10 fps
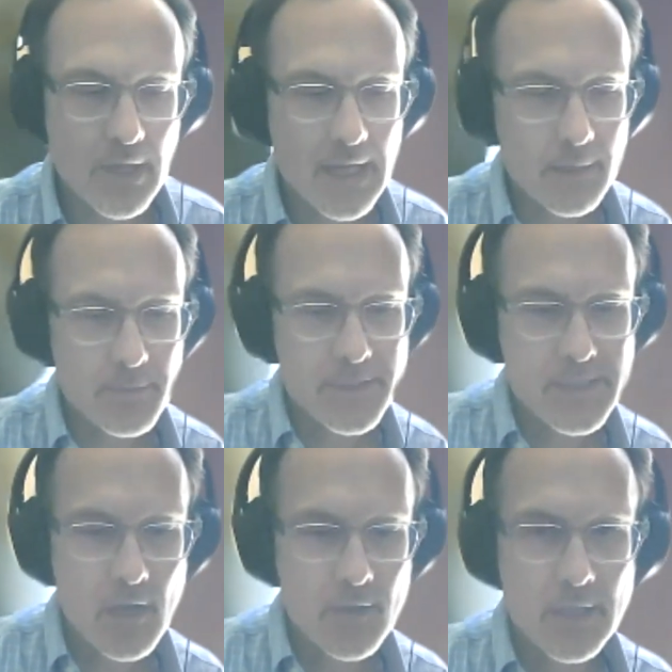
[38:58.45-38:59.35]
get up and
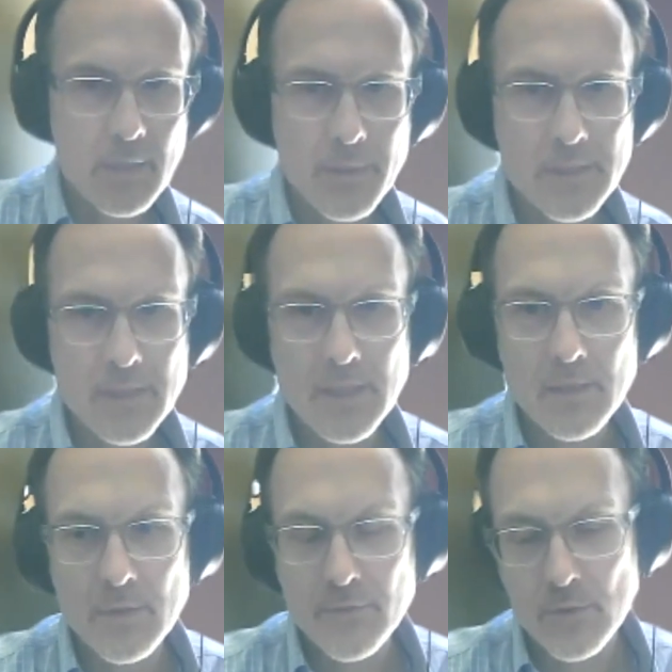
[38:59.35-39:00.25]
start a little bit
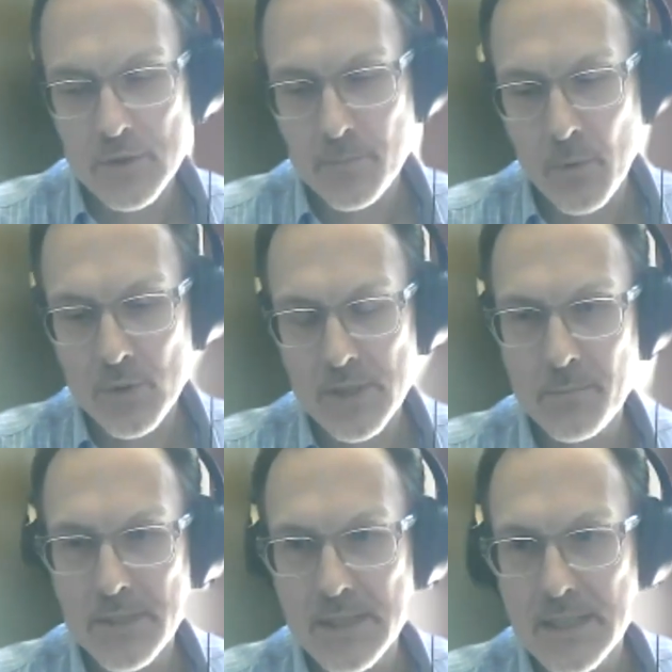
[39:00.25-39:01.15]
earlier if you're supporting
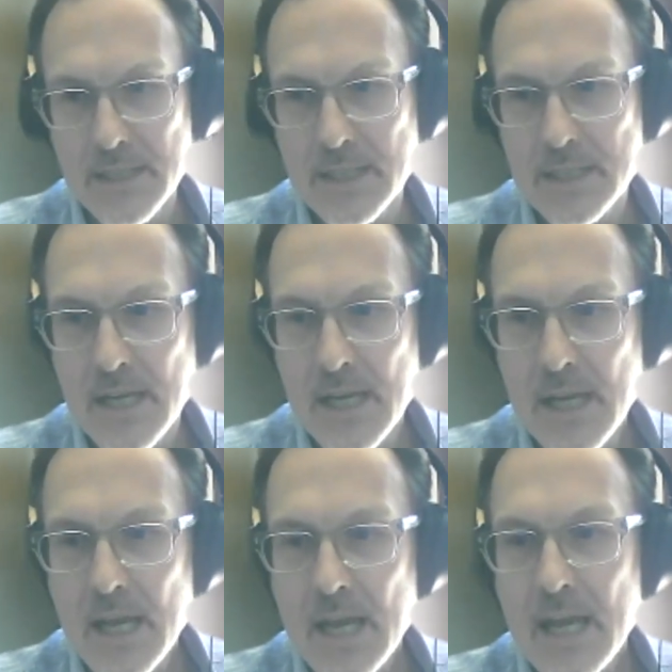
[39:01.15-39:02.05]
businesses
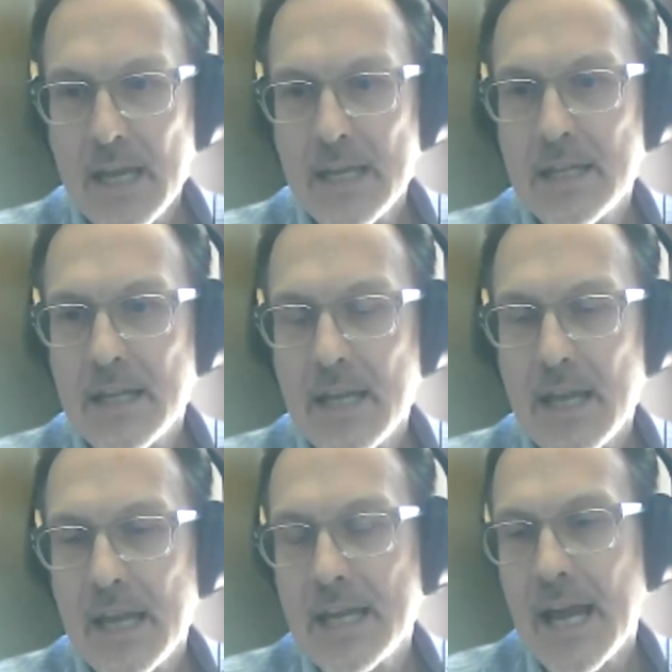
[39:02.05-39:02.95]
in
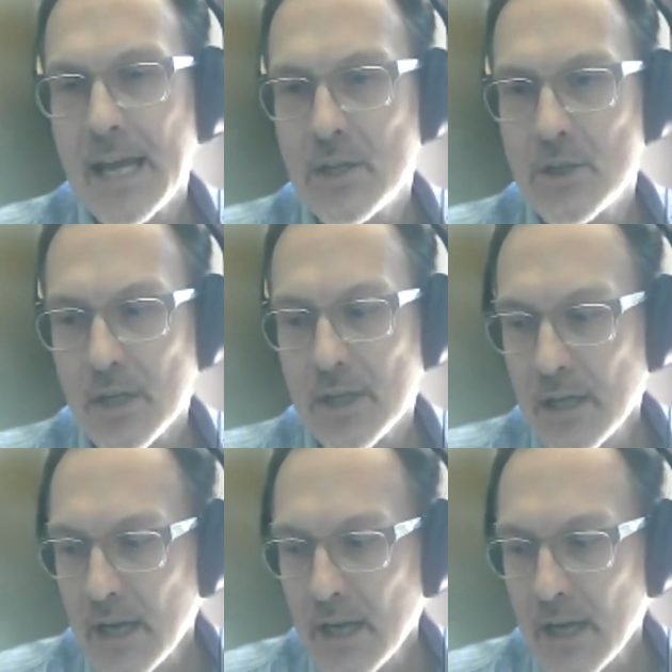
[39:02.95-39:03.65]
Asia.